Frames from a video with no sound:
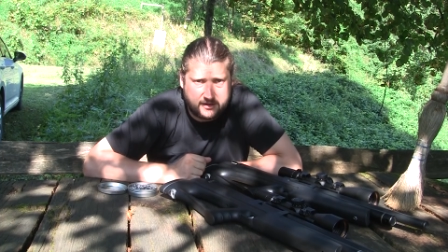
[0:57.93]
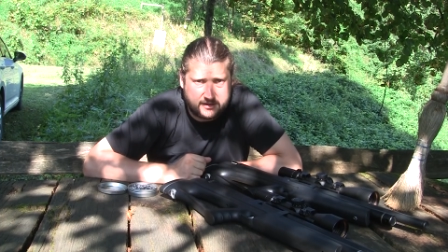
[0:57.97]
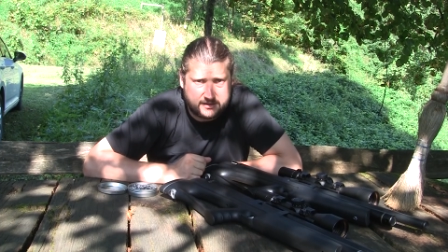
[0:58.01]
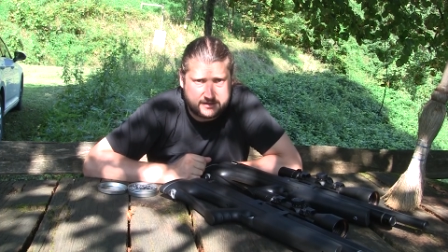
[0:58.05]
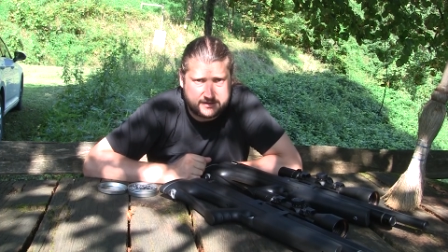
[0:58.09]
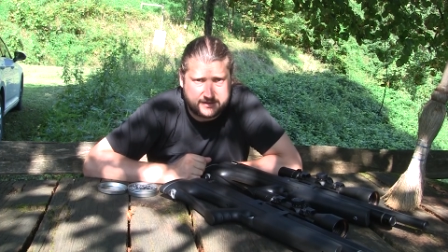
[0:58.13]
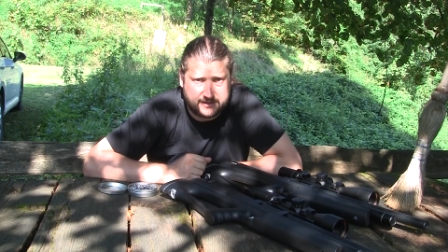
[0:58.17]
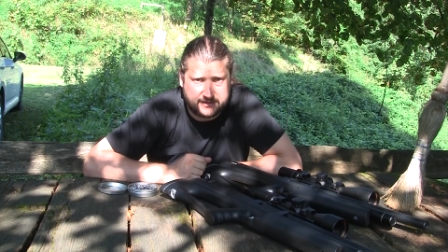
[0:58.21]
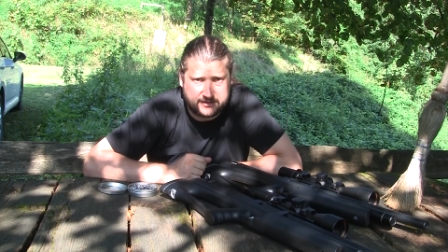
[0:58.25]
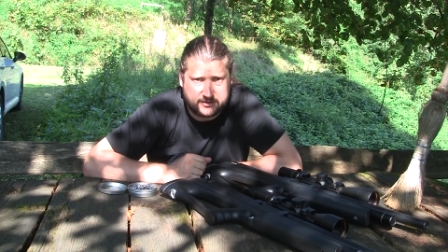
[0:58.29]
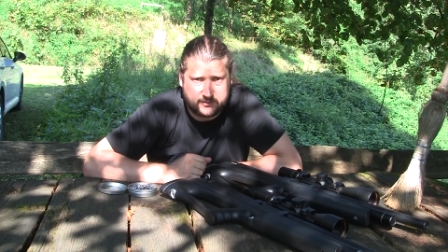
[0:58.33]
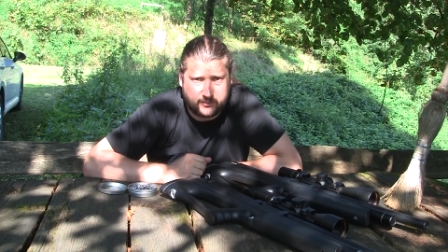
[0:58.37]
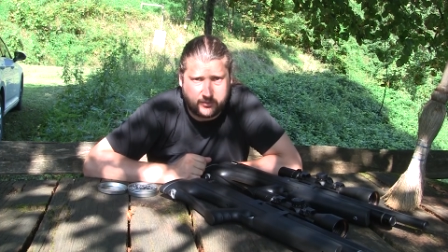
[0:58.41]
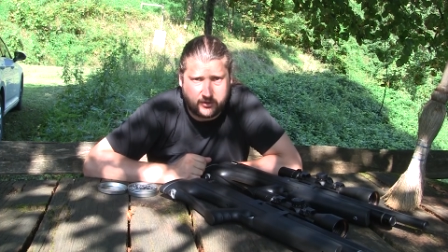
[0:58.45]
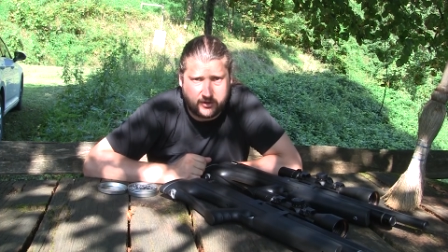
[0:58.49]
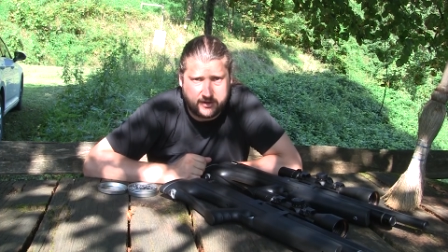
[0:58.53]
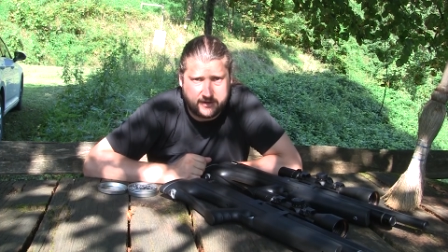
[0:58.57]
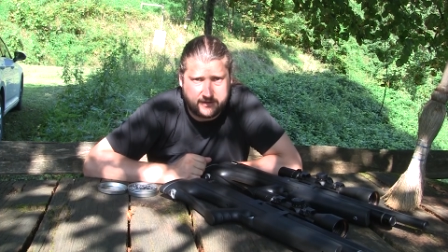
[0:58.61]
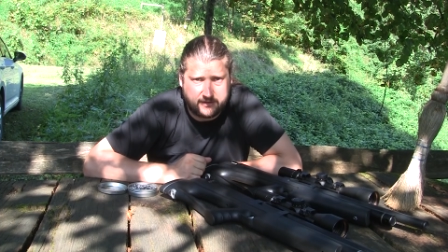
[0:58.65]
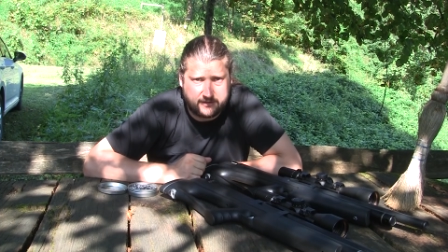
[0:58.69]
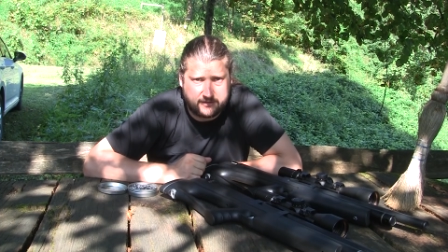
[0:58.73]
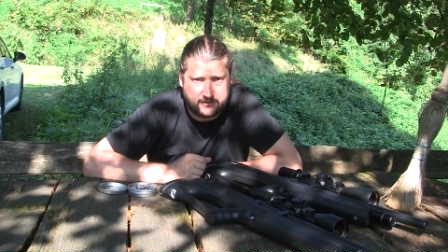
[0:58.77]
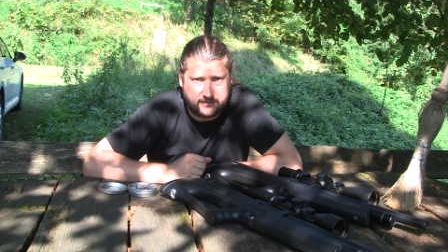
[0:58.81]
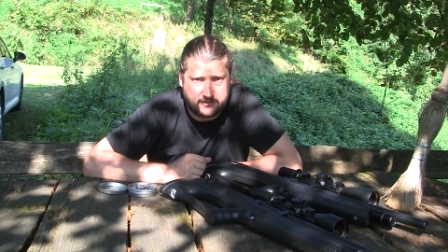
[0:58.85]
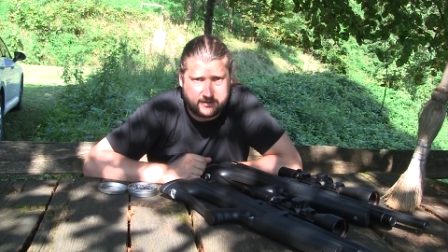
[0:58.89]

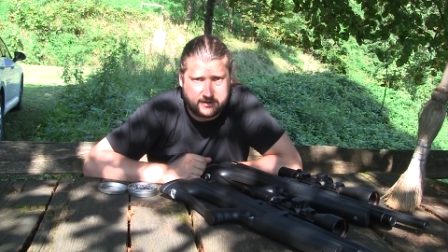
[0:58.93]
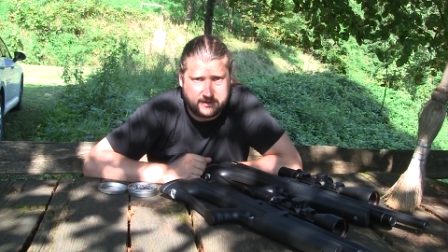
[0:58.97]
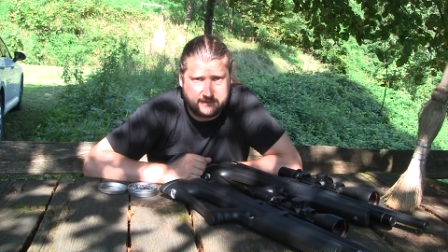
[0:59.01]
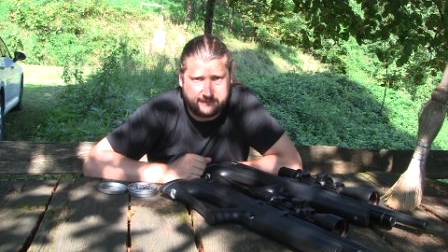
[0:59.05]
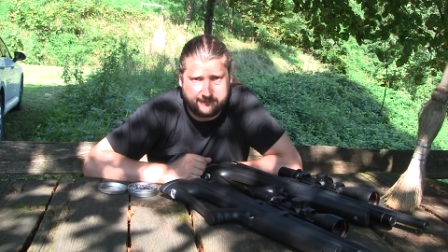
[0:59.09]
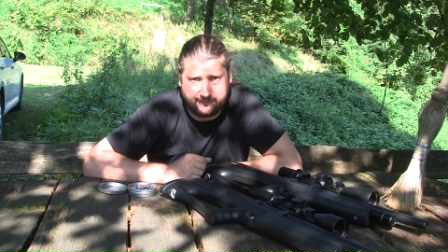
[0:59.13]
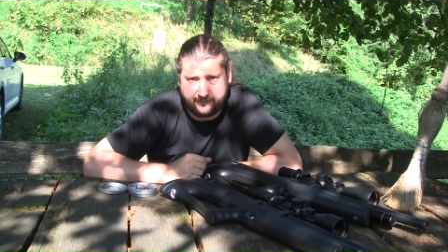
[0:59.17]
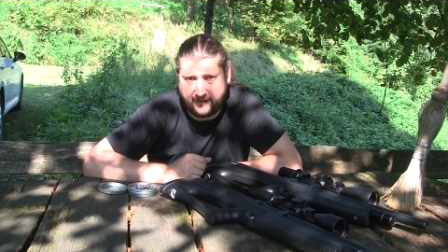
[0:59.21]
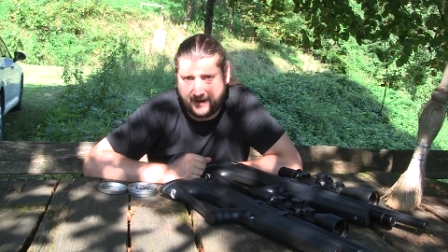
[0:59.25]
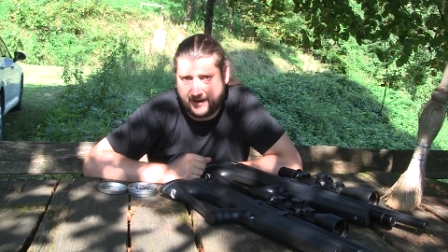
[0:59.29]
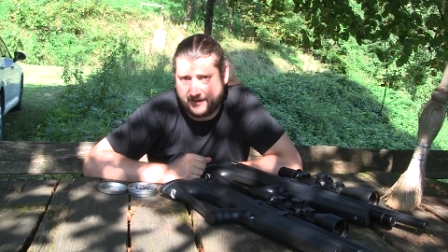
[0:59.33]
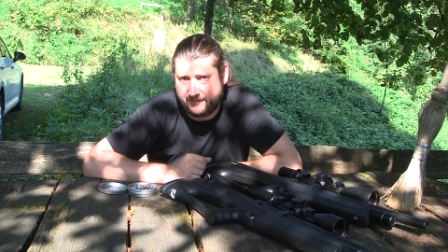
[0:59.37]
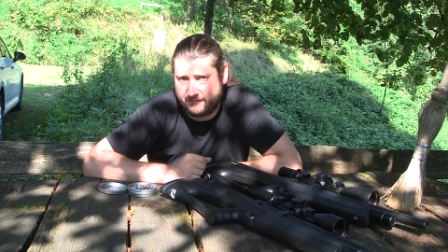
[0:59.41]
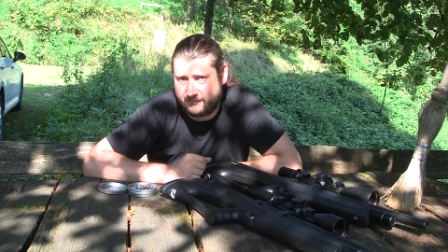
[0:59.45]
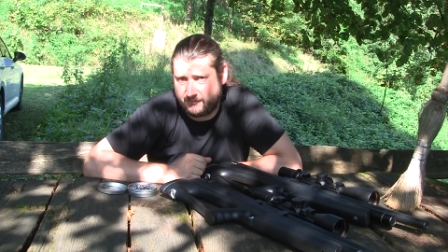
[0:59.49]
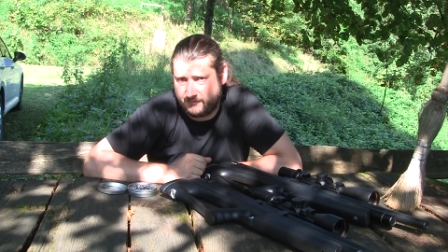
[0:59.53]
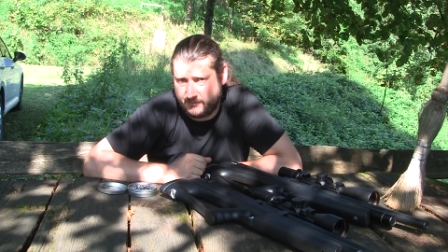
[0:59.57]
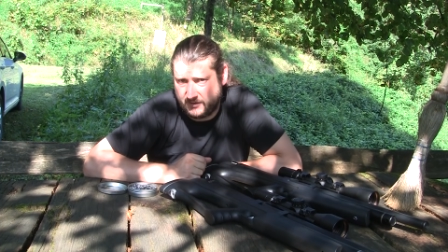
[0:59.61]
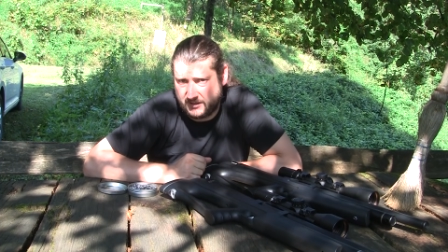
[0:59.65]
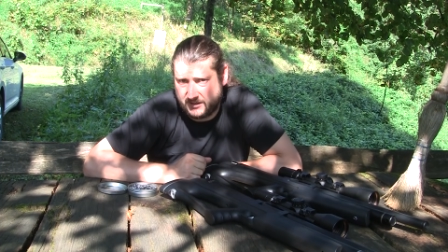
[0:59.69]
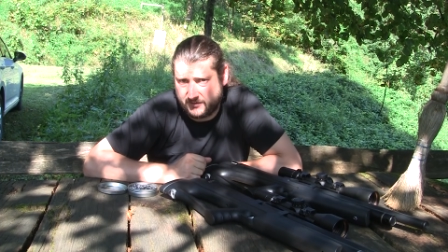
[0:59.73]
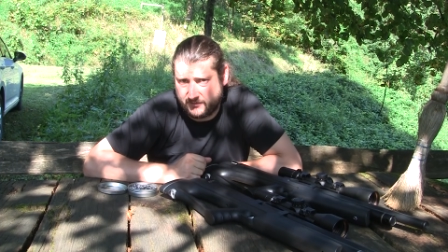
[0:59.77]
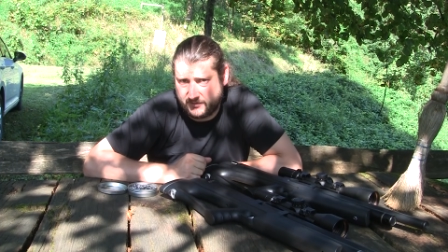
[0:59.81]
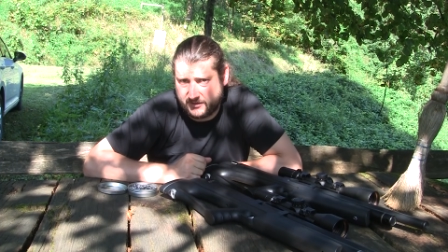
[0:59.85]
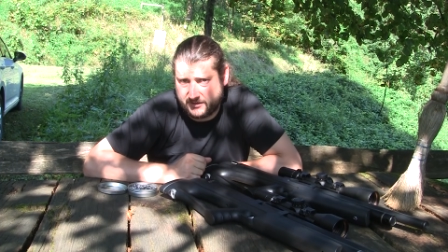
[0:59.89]
6.35
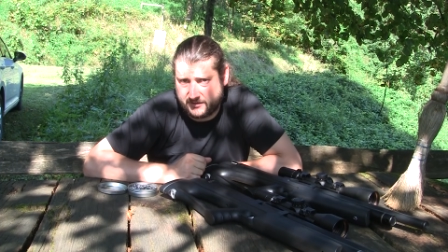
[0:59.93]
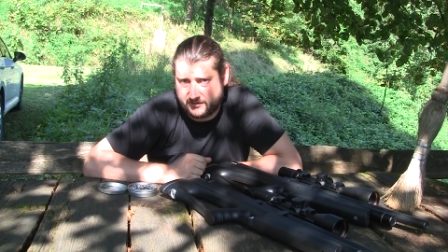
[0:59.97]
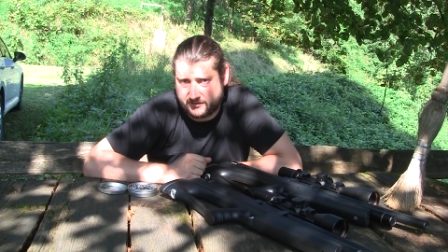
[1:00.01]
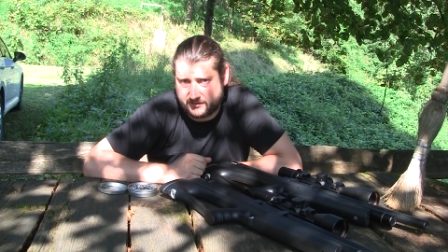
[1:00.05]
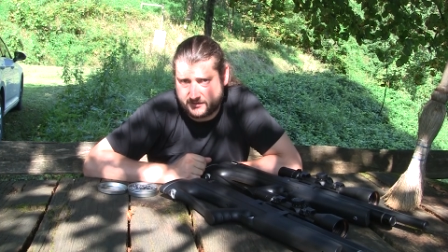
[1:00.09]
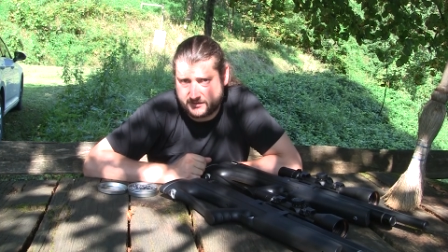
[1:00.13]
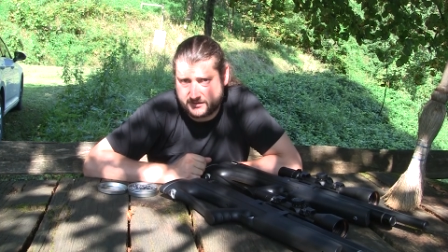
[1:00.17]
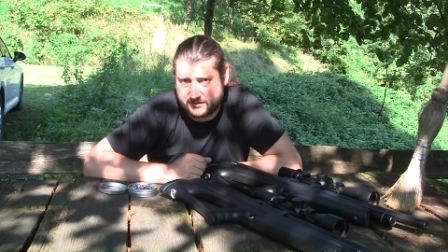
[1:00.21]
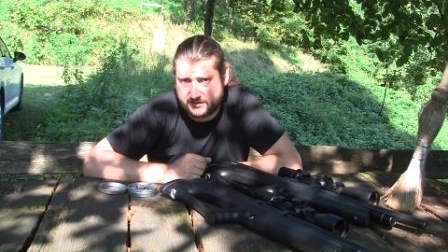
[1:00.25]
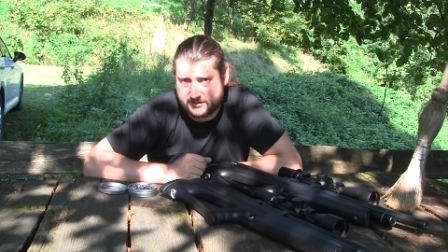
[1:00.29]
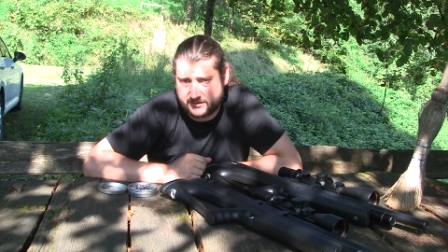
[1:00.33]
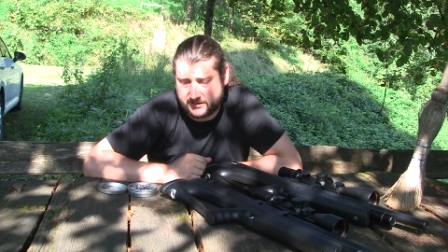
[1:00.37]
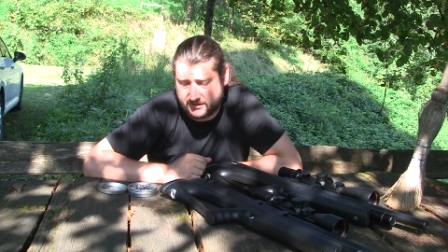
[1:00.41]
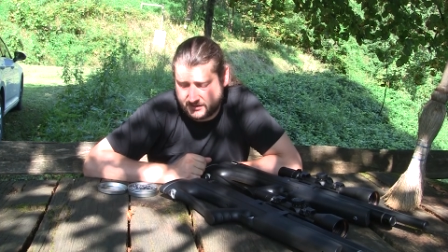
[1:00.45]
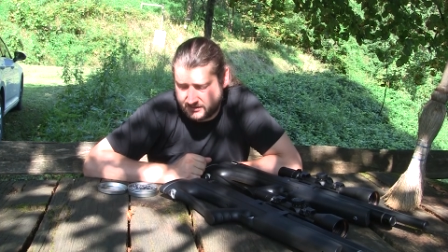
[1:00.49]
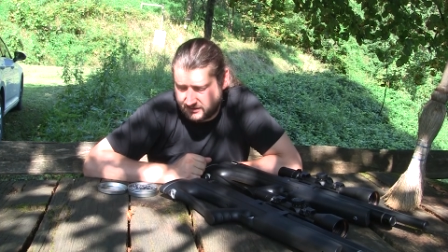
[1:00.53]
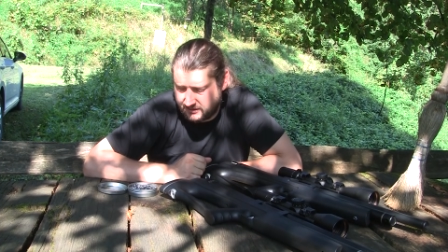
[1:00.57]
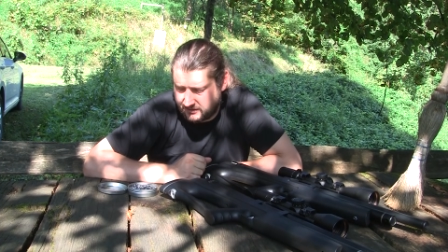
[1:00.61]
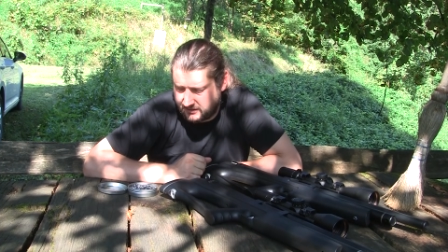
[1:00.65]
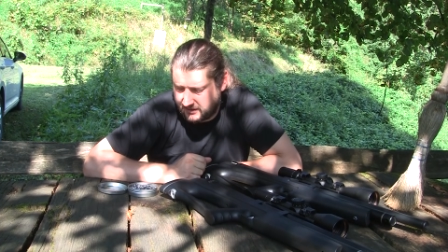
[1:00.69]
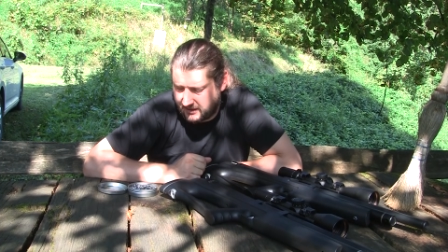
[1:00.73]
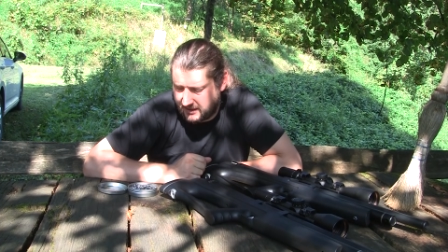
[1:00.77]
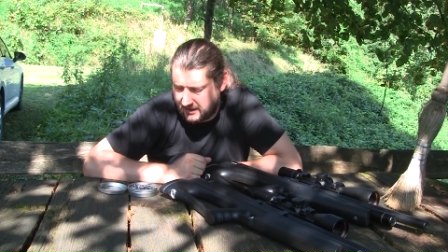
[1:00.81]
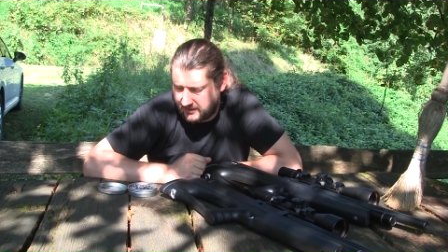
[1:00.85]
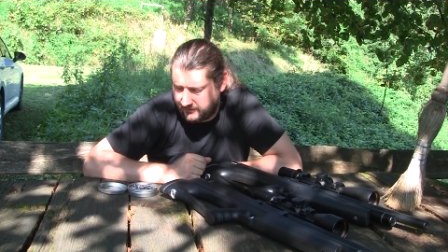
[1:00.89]
millimeters
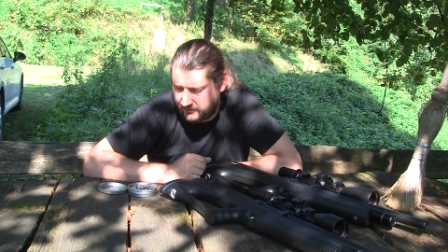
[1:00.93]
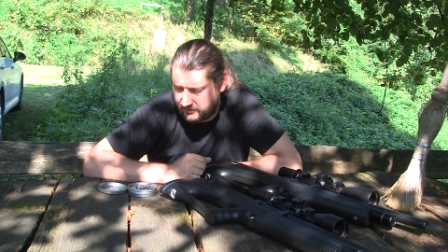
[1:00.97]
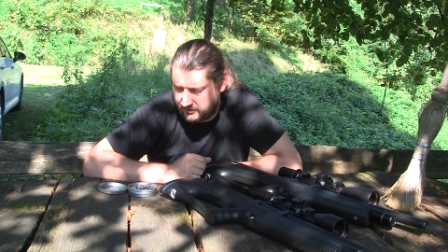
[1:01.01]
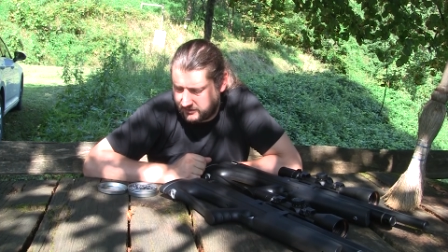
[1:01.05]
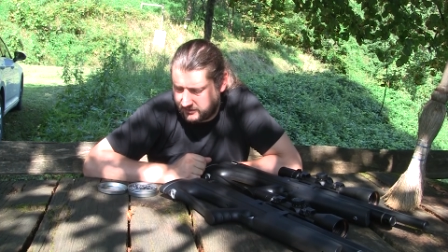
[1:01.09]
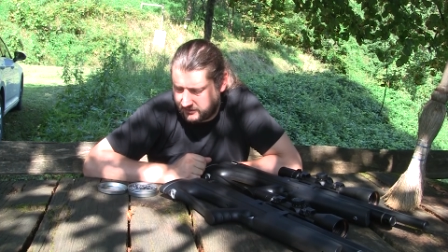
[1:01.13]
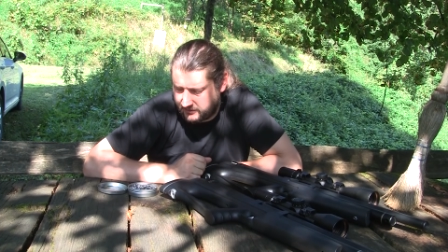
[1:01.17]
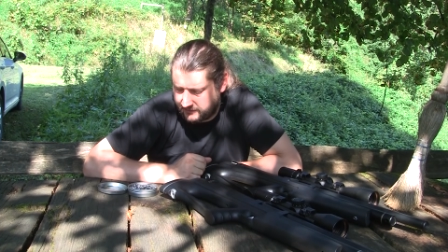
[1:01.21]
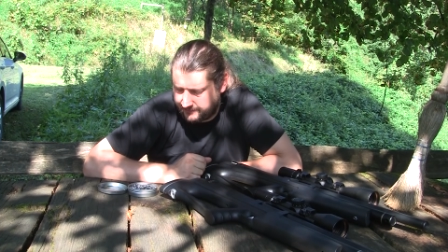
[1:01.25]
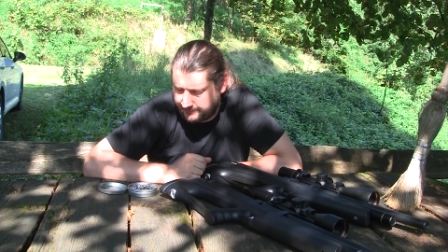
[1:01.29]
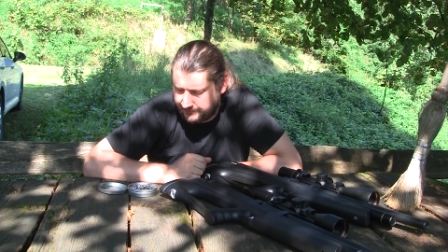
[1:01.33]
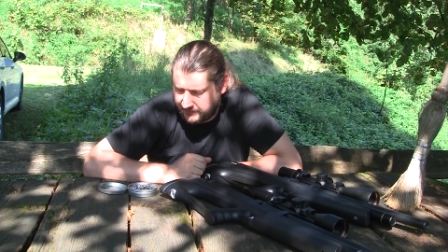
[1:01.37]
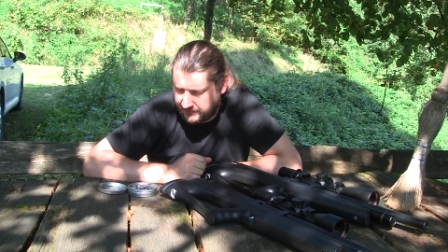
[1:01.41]
in diameter.